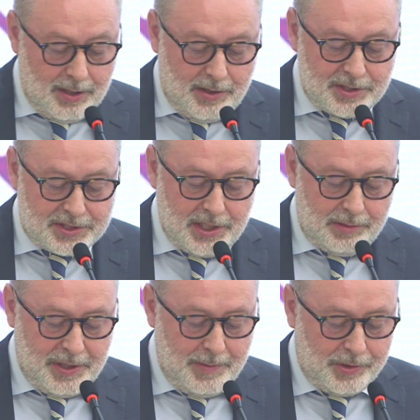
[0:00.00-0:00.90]
there are
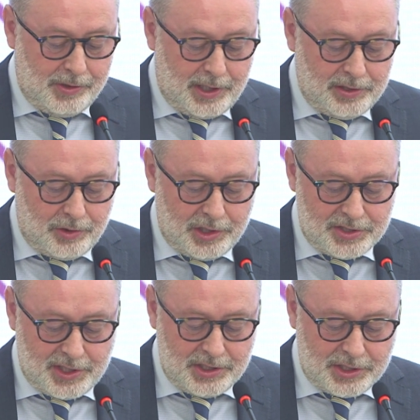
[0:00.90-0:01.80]
still people and
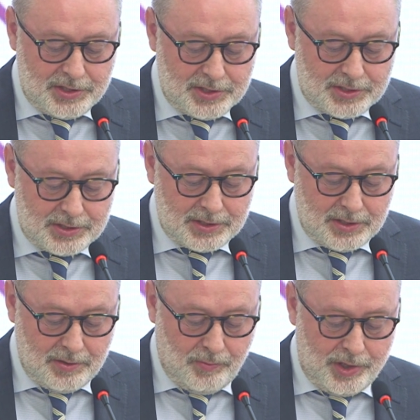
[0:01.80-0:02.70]
organizations,
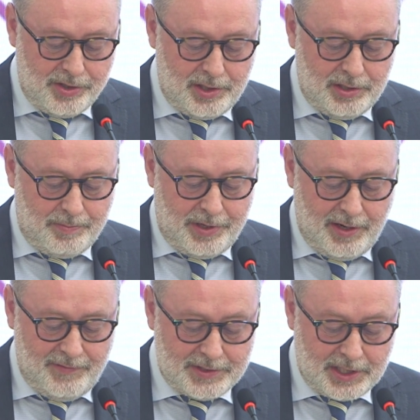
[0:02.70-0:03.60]
whether in the
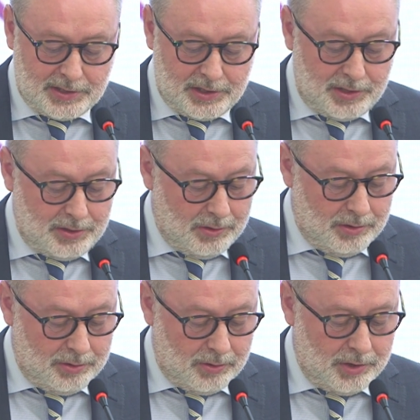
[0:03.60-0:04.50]
private sector
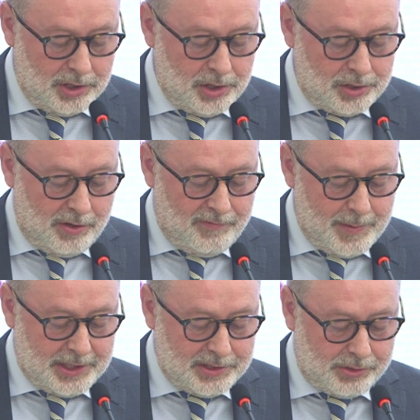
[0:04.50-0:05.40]
or in
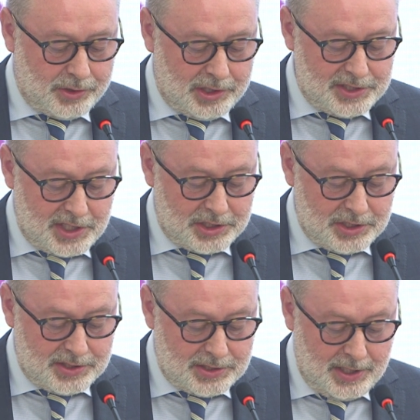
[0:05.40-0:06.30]
non-governmental
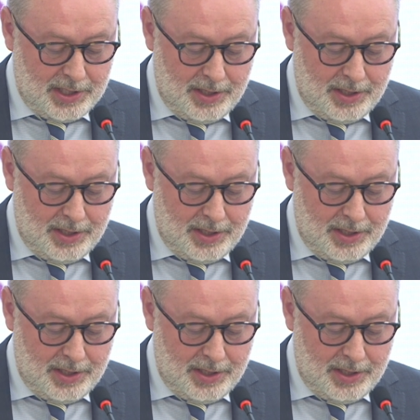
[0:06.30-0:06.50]
organizations,